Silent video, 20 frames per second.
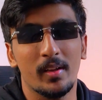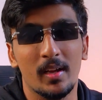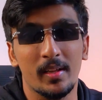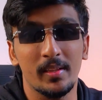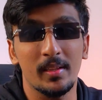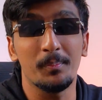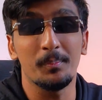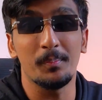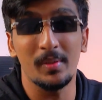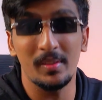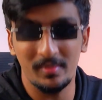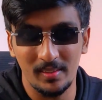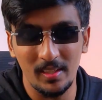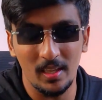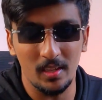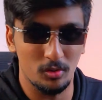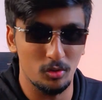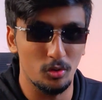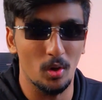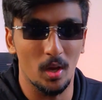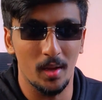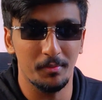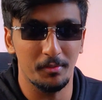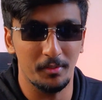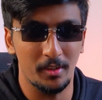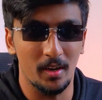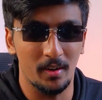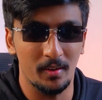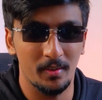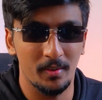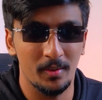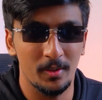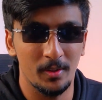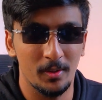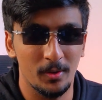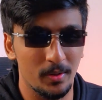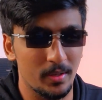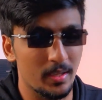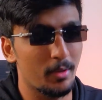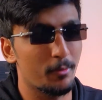what are the mistakes you have done.
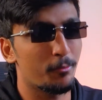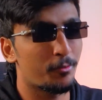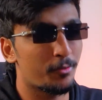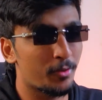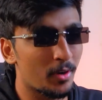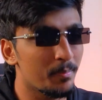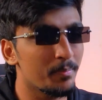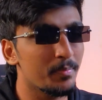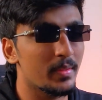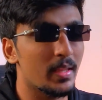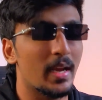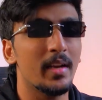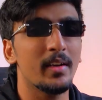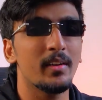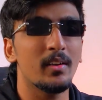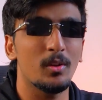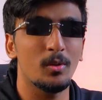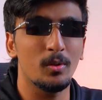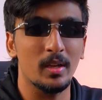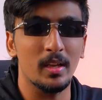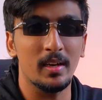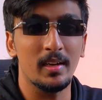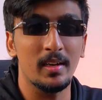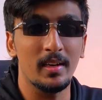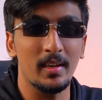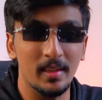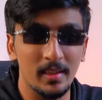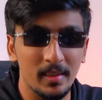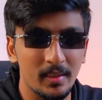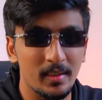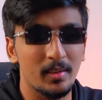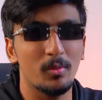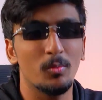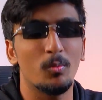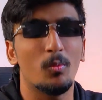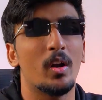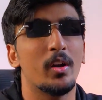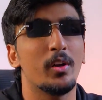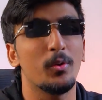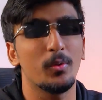Okay, from that you can learn
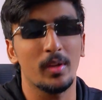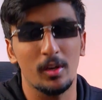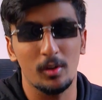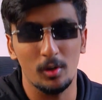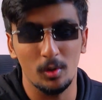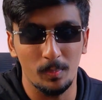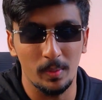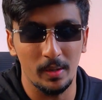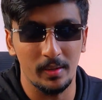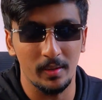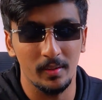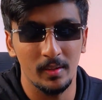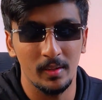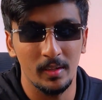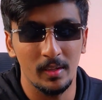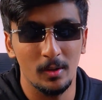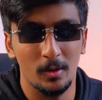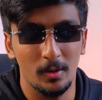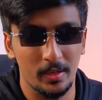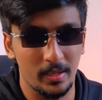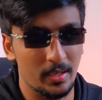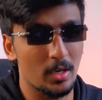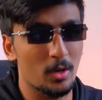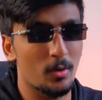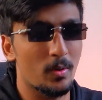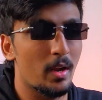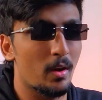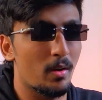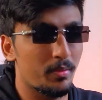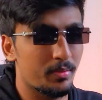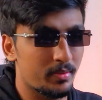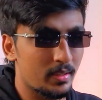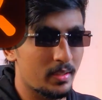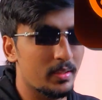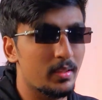what you can do better. Okay, now I have